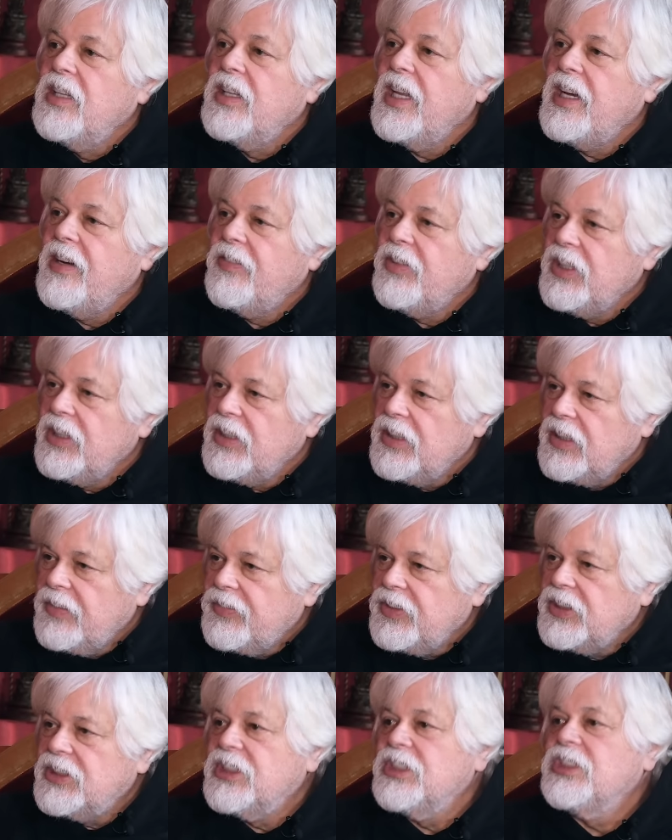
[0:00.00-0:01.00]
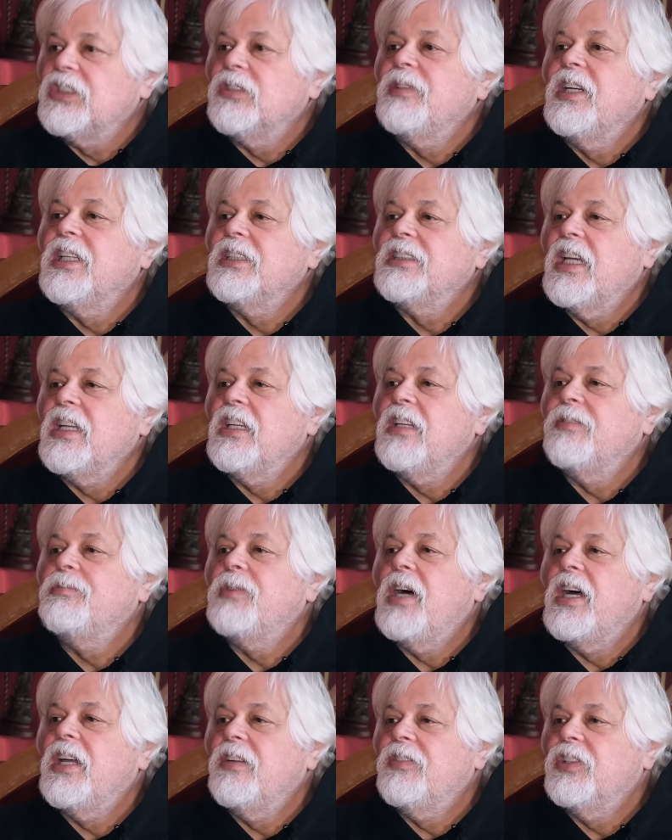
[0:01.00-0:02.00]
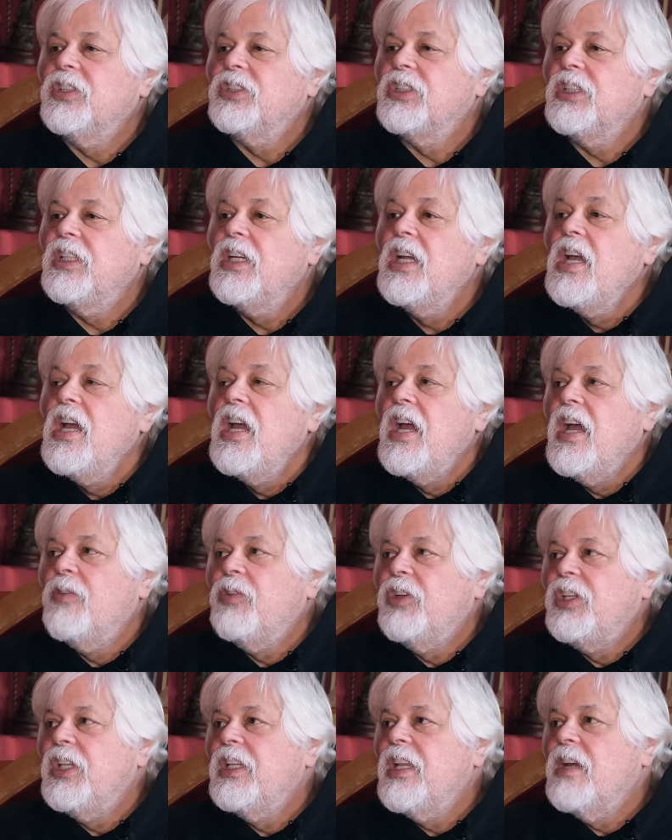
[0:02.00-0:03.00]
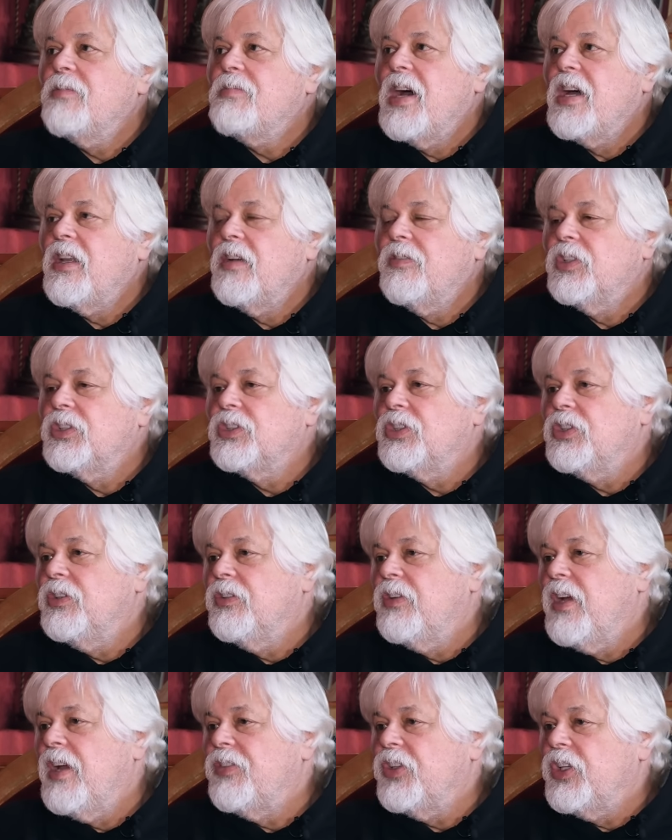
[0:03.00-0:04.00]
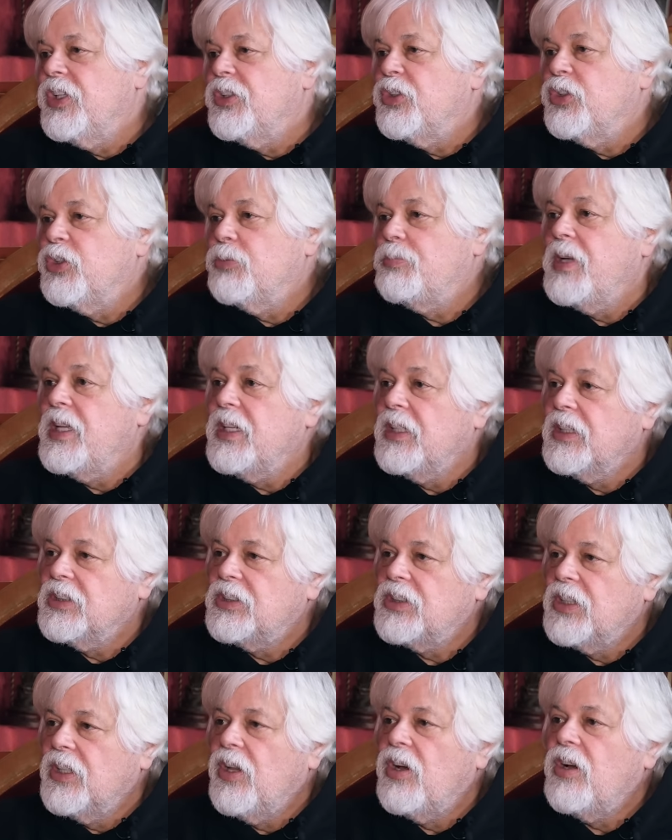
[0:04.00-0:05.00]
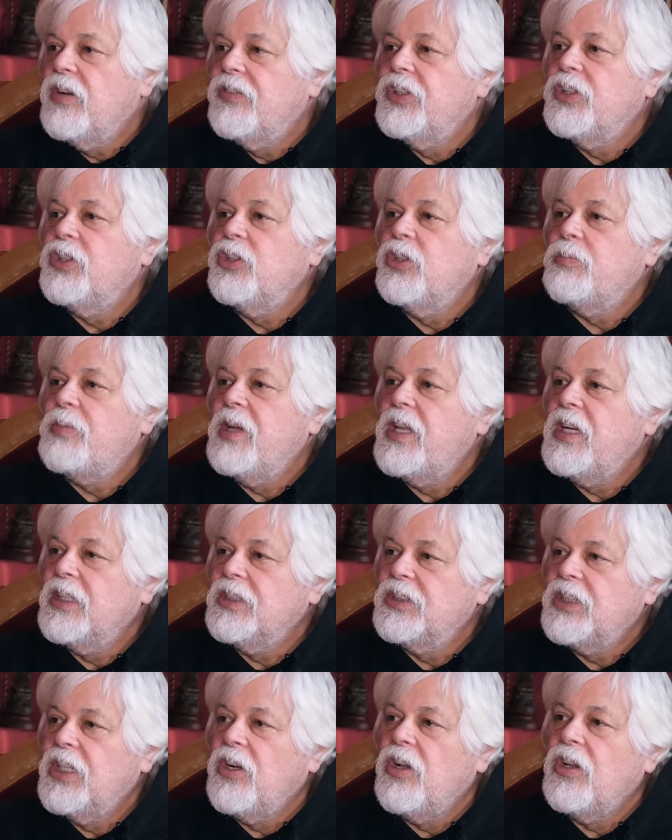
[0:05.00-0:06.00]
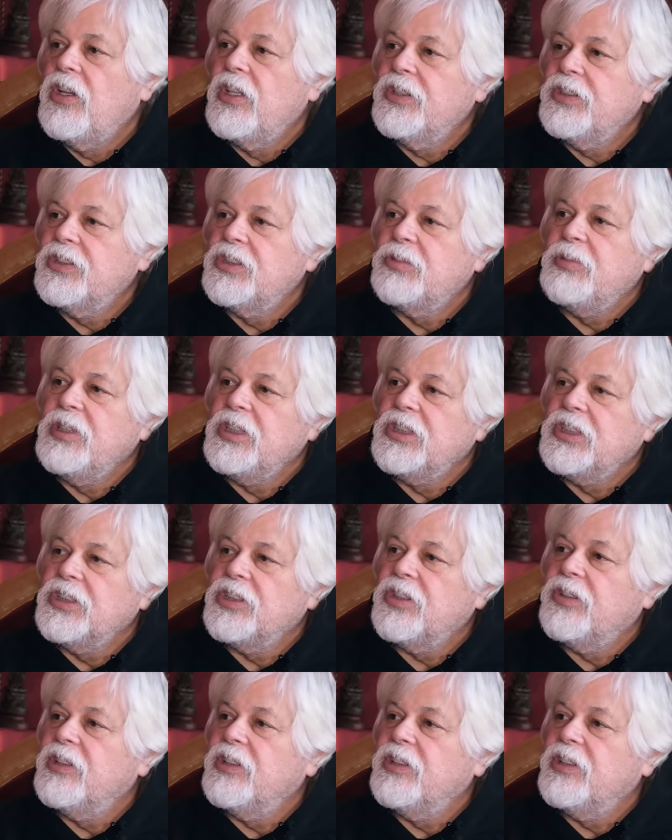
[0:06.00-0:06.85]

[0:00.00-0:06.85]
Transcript: that every living system has that biodiversity, and within that biodiversity you have interdependence, the law of interdependence, that all of those species